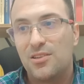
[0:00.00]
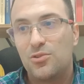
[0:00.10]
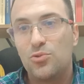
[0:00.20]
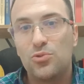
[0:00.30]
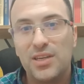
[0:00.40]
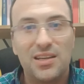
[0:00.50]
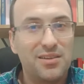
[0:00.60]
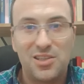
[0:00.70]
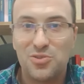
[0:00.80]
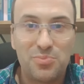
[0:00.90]
to
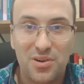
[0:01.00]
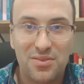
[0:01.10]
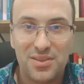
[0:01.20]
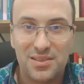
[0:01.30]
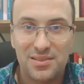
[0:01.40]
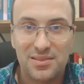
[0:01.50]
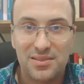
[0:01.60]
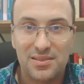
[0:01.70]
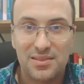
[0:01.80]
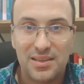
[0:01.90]
increase your profits.
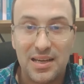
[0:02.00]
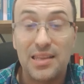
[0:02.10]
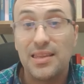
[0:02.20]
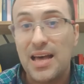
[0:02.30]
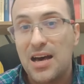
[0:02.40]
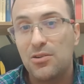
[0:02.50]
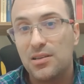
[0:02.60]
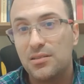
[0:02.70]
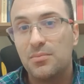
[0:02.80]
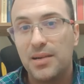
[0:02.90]
And now, little